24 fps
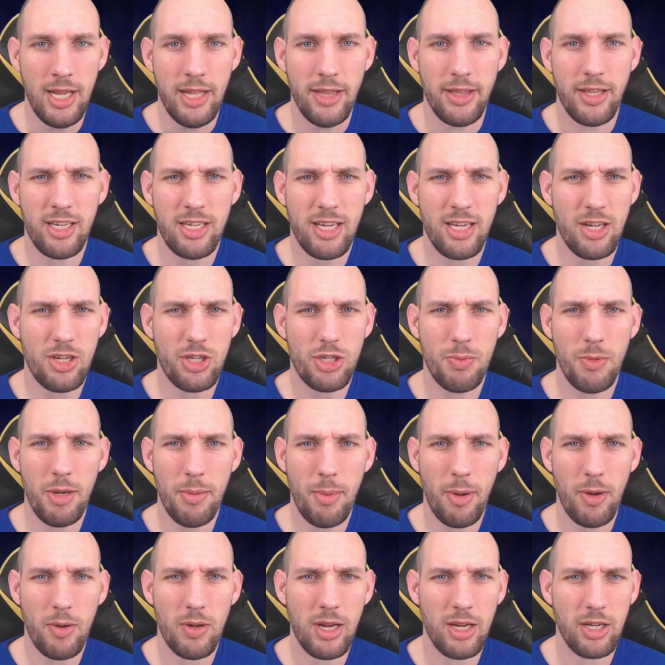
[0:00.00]
They said something
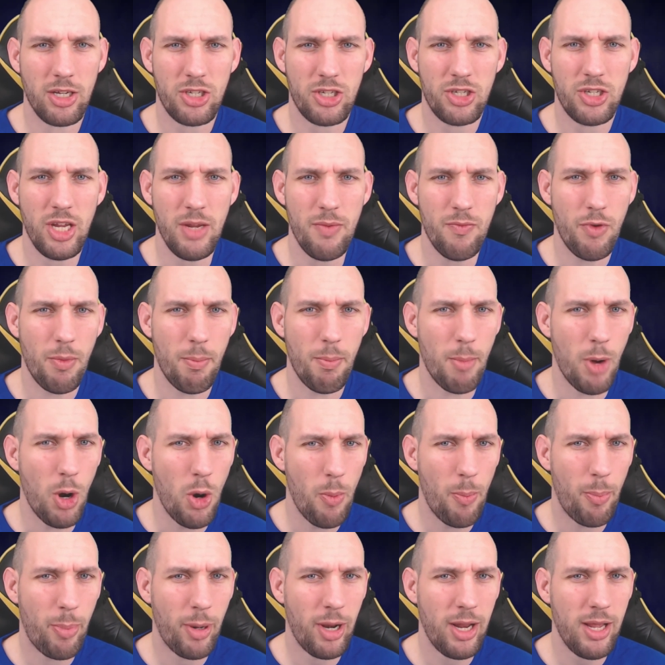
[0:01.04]
about like Steam
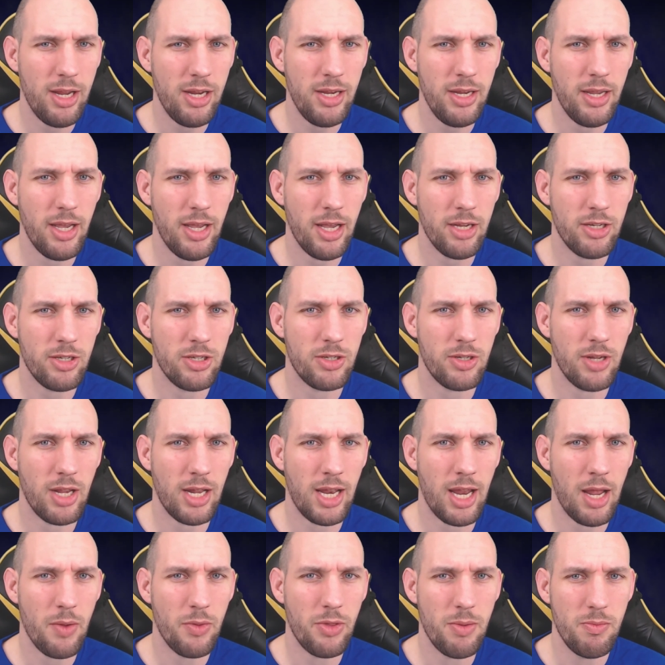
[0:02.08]
Remote Play has
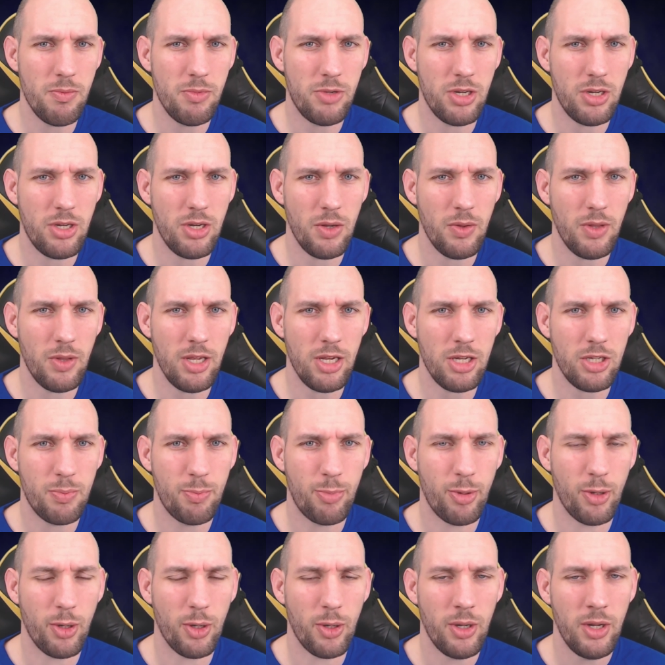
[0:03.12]
allowed them to do this,
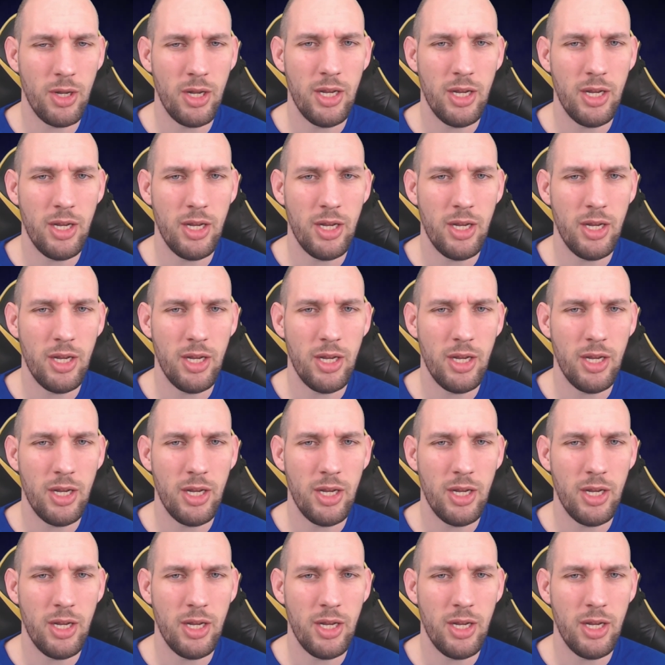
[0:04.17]
but